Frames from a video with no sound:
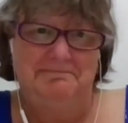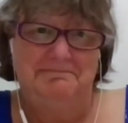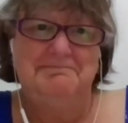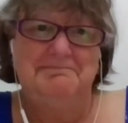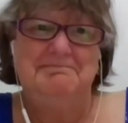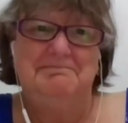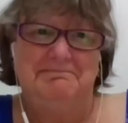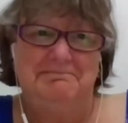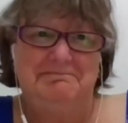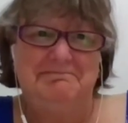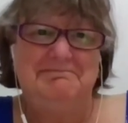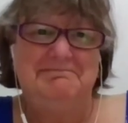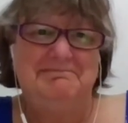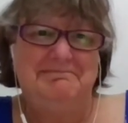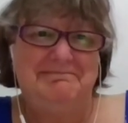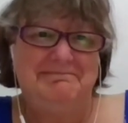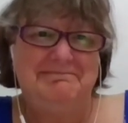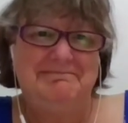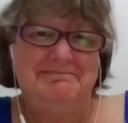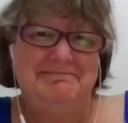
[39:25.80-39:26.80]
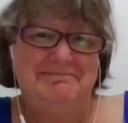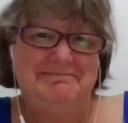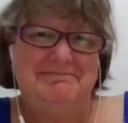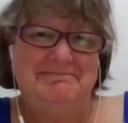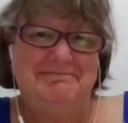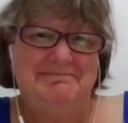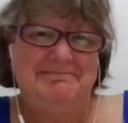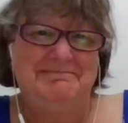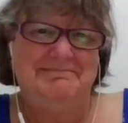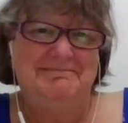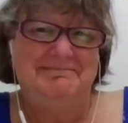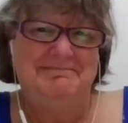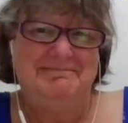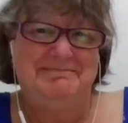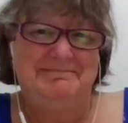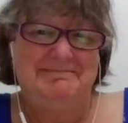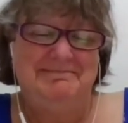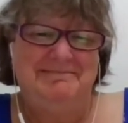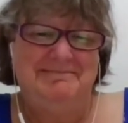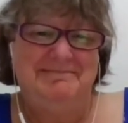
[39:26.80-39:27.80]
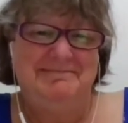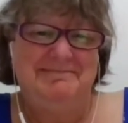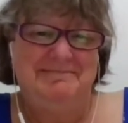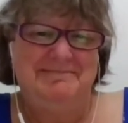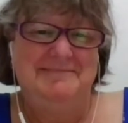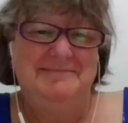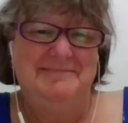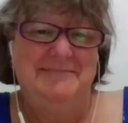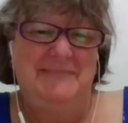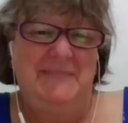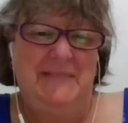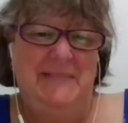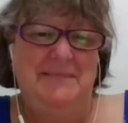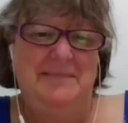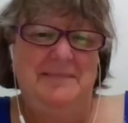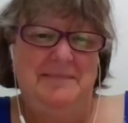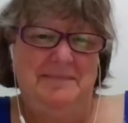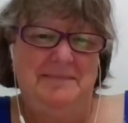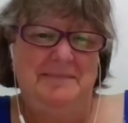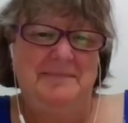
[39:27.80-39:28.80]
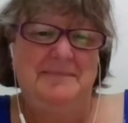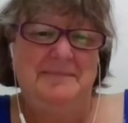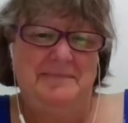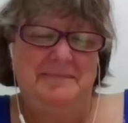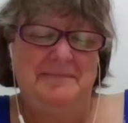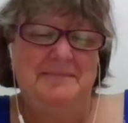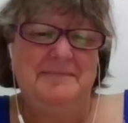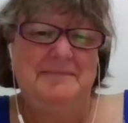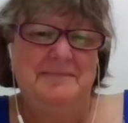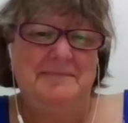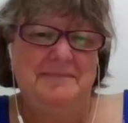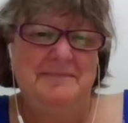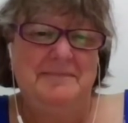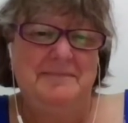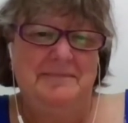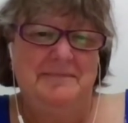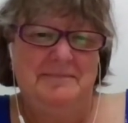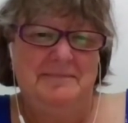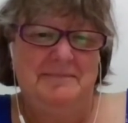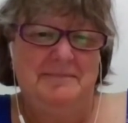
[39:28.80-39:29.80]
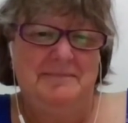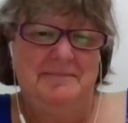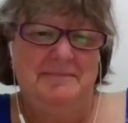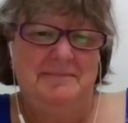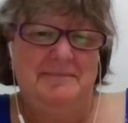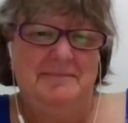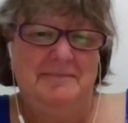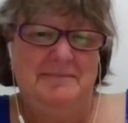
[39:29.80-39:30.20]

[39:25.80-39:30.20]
(not speaking)